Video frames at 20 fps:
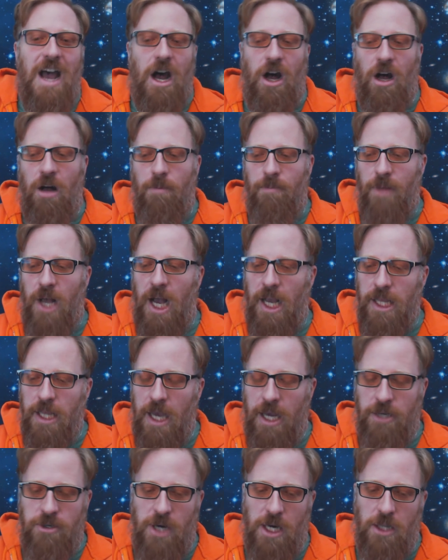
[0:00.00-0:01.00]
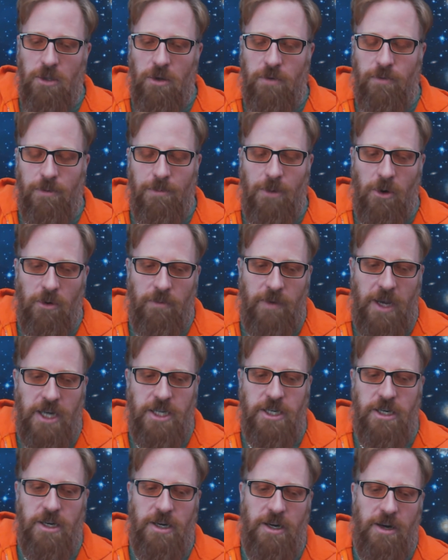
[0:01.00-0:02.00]
I try to look for
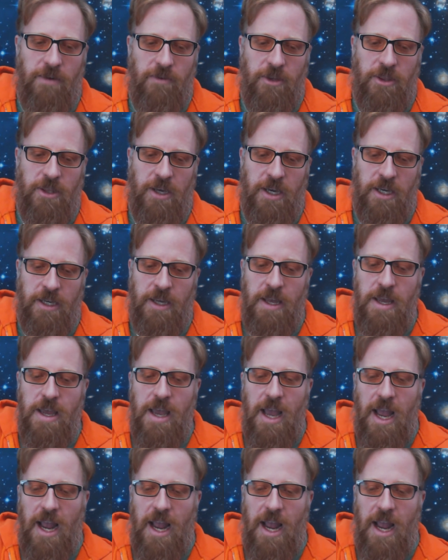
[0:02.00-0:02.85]
motivation in everything.